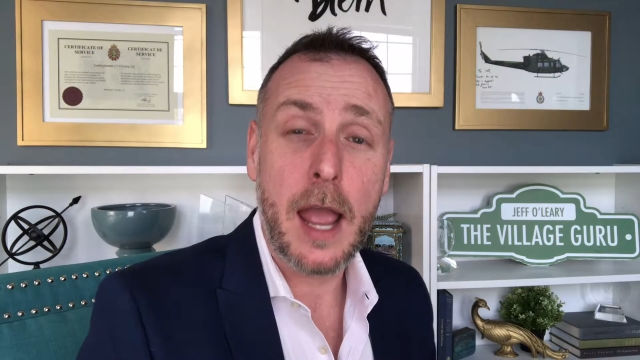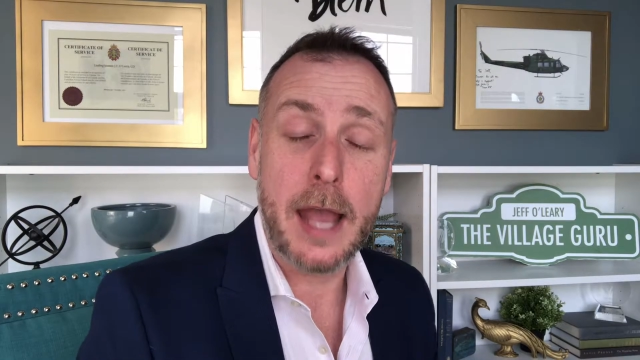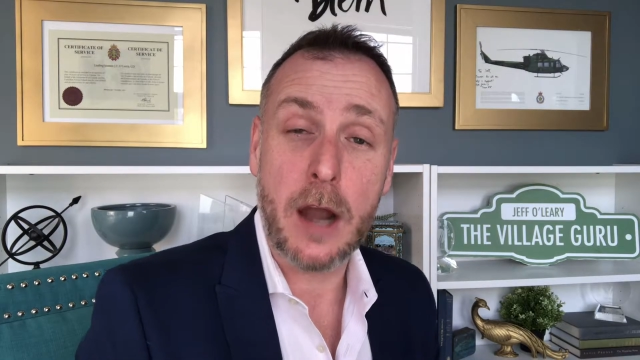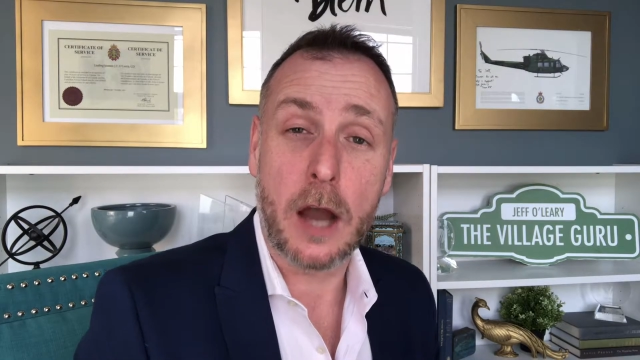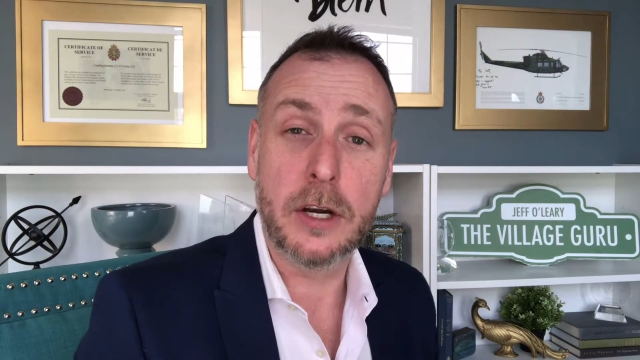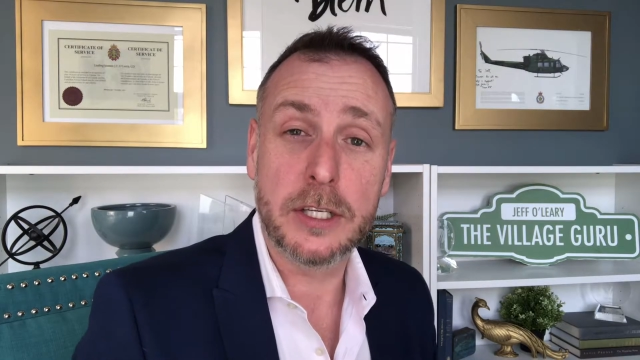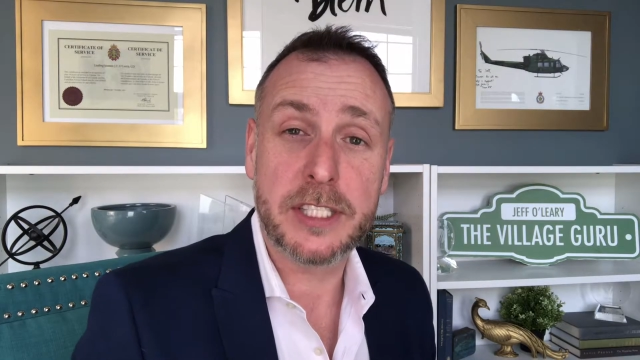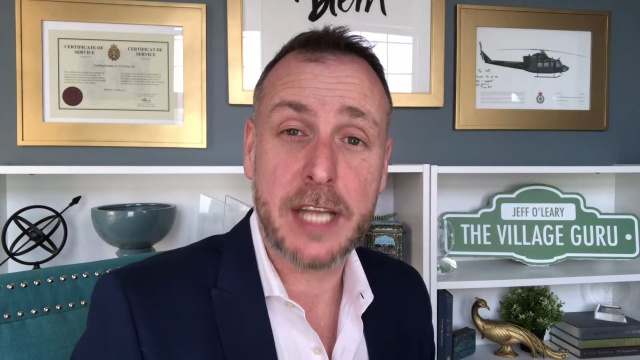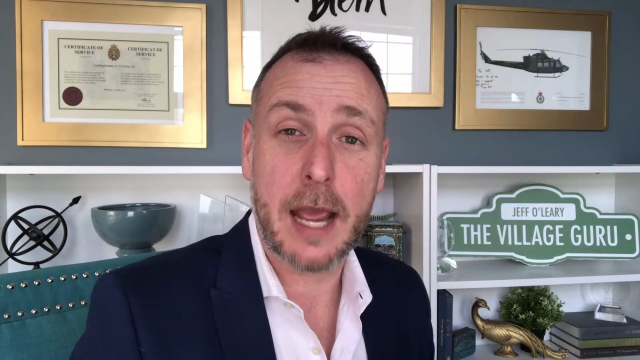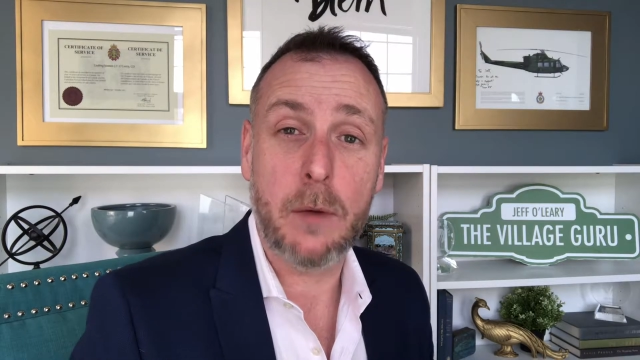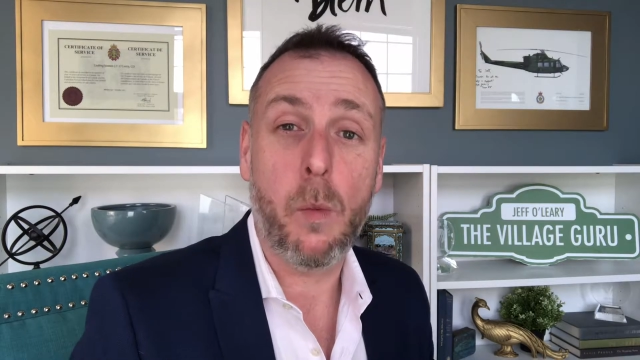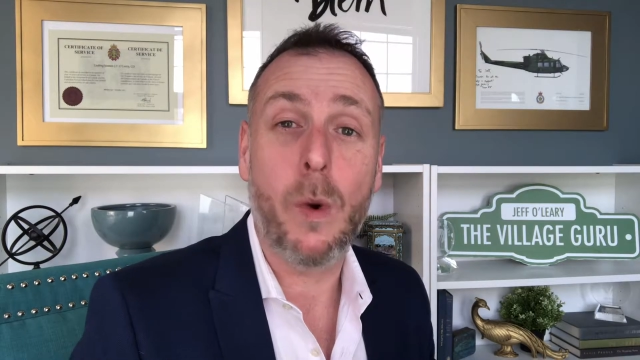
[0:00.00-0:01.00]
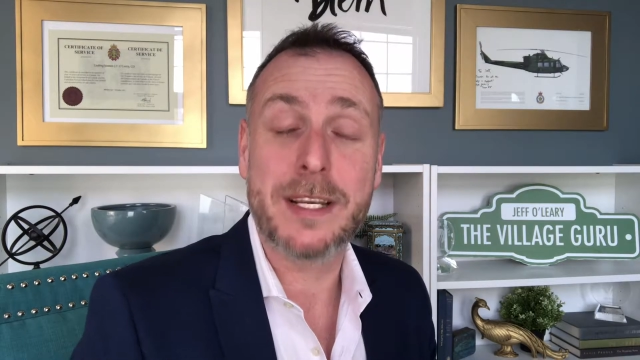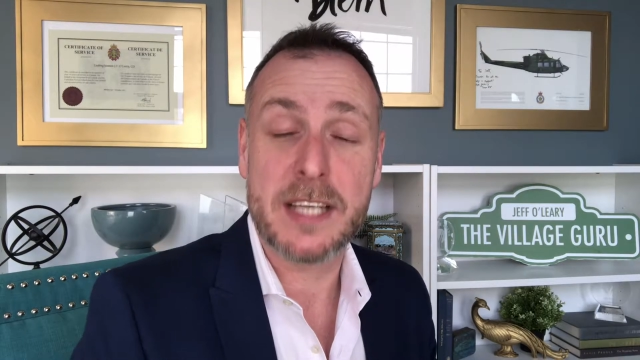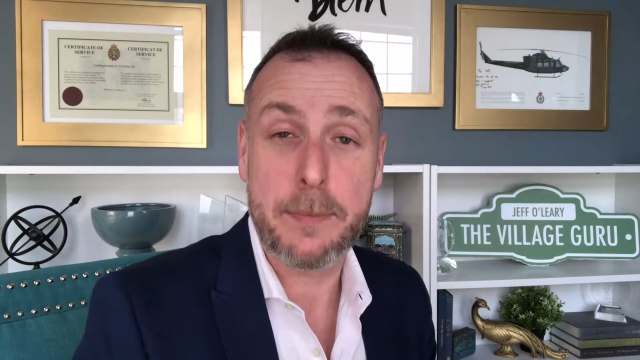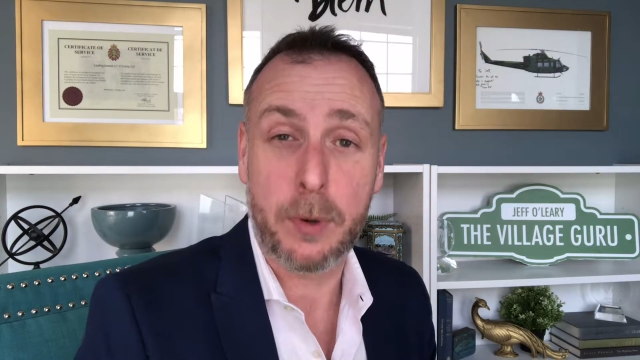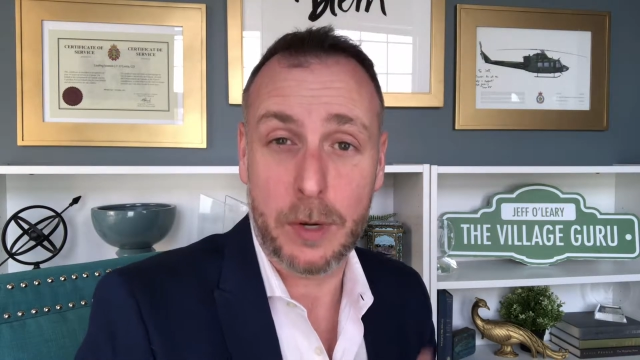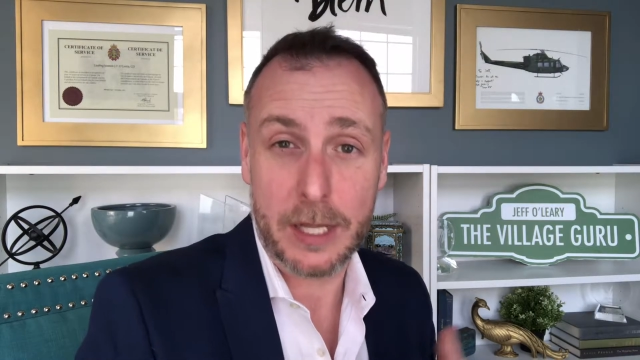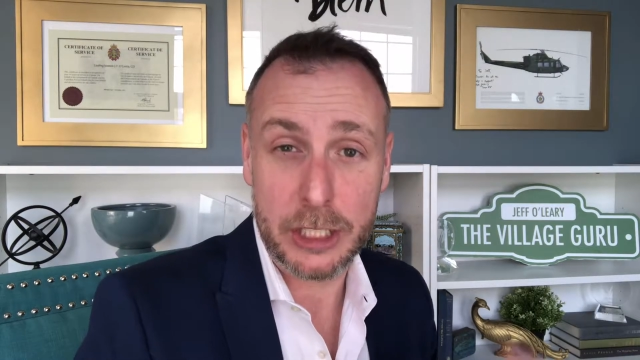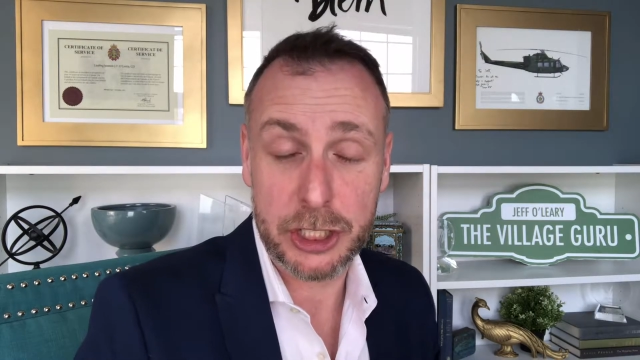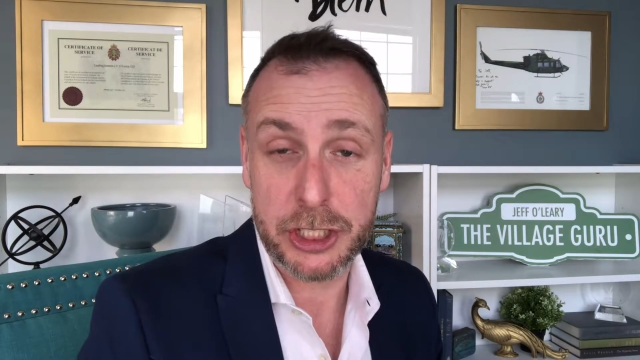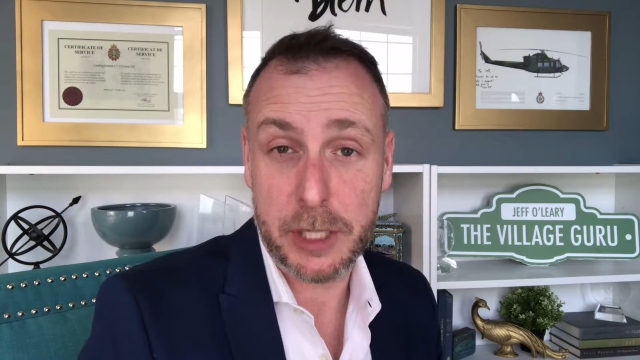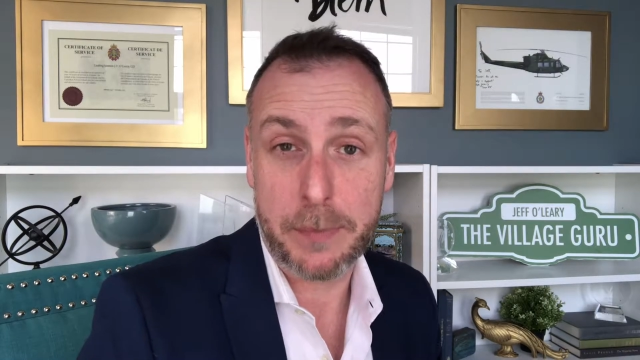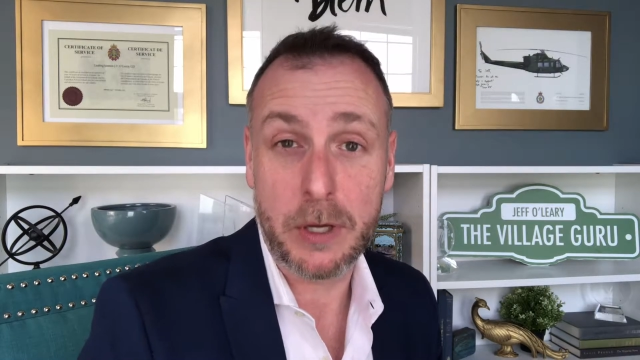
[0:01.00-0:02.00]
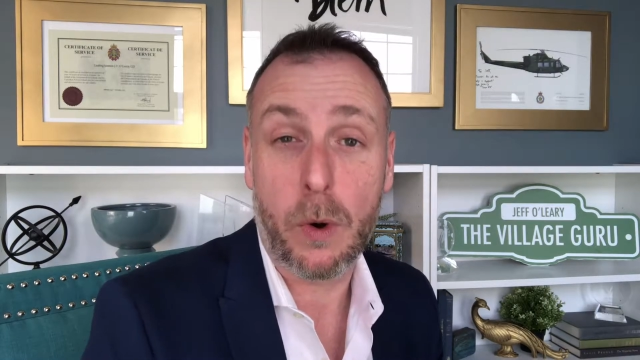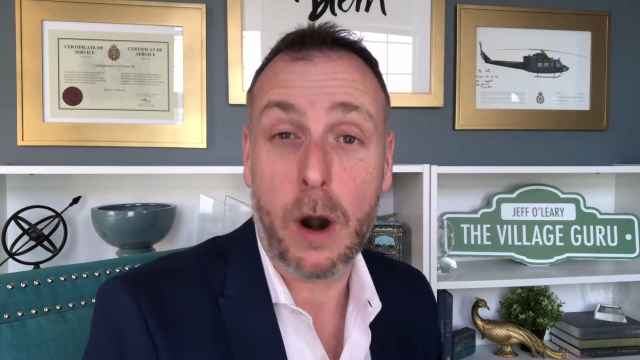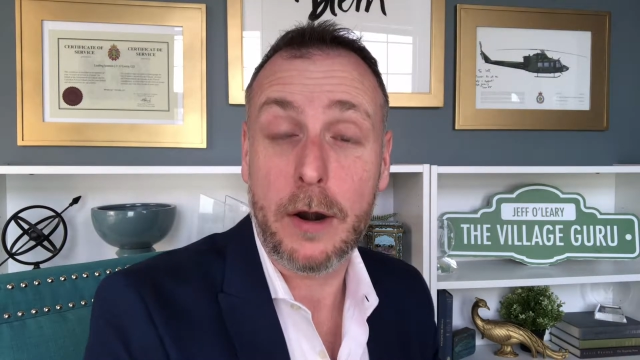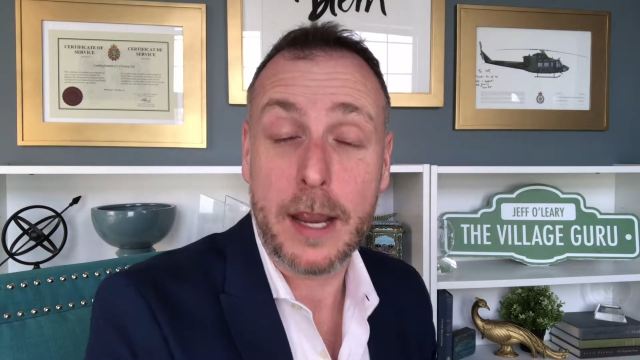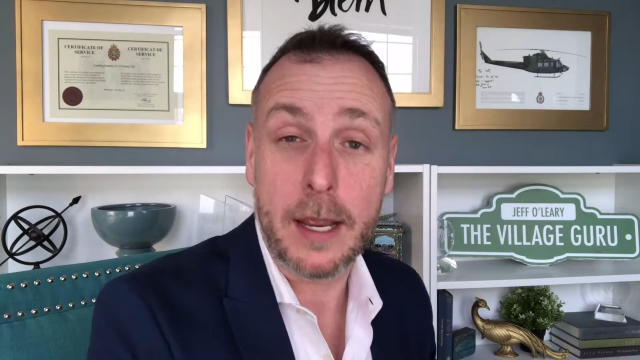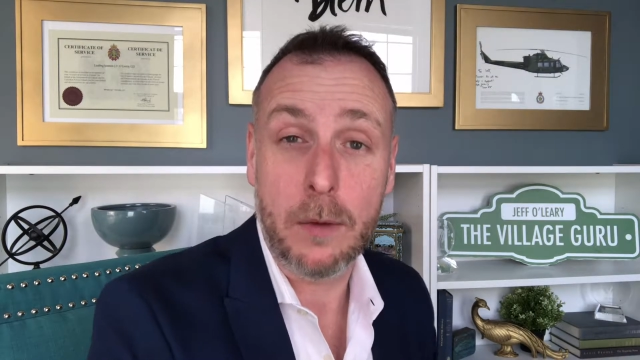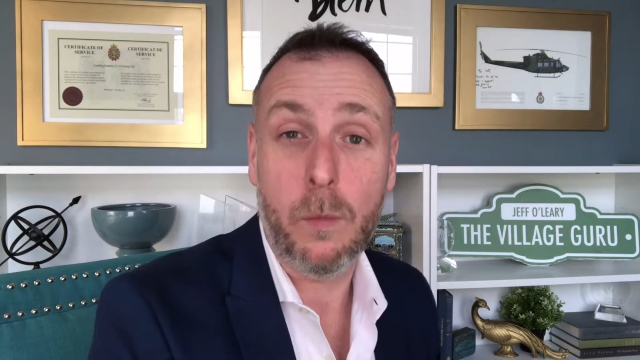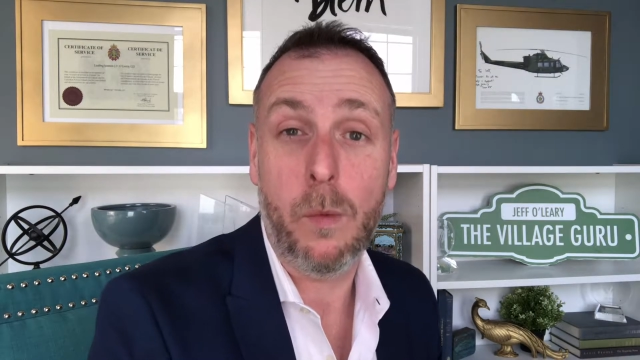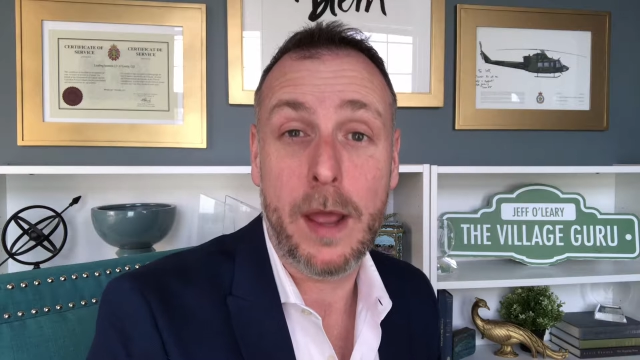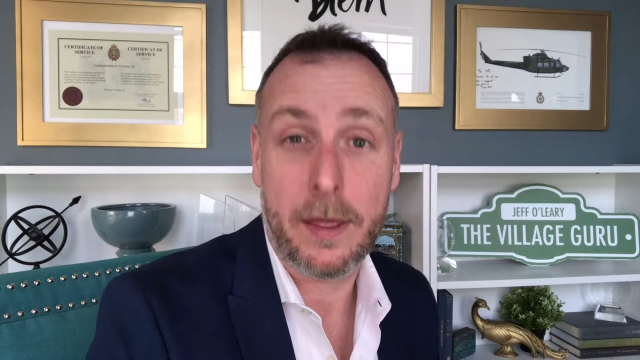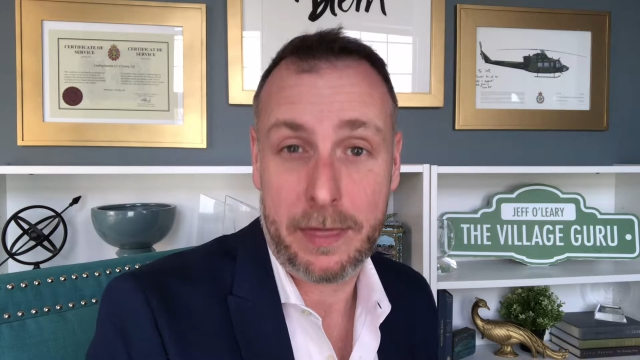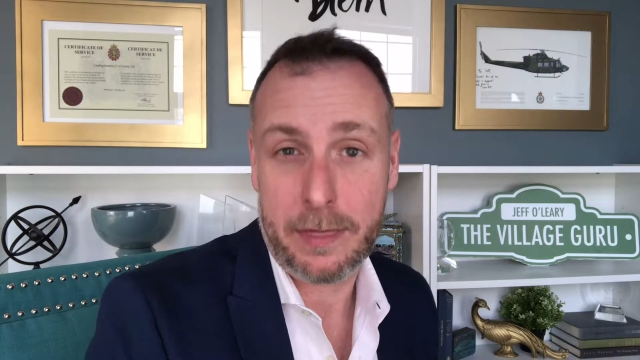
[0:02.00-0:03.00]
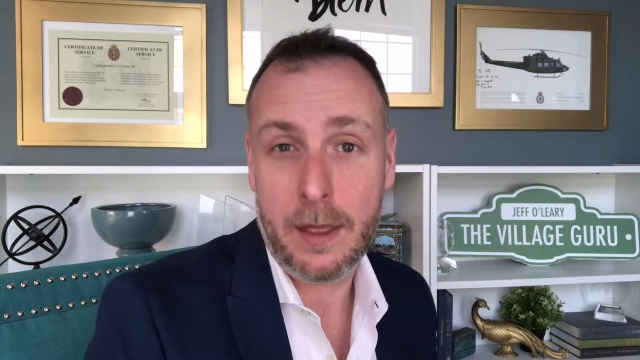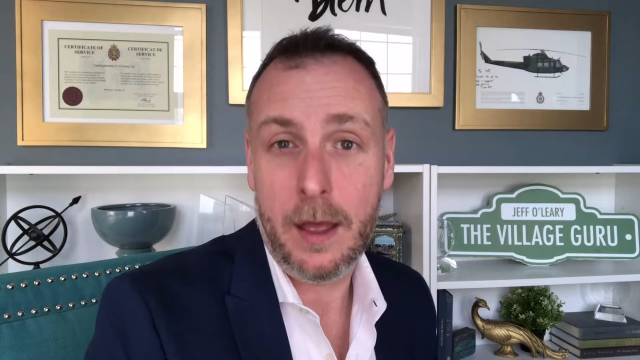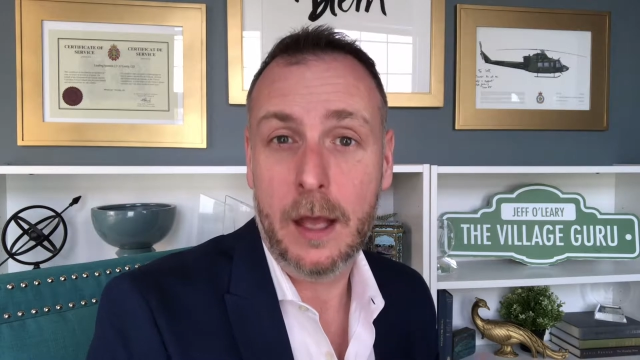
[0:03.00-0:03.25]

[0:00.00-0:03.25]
and understand what type of relationship you are in with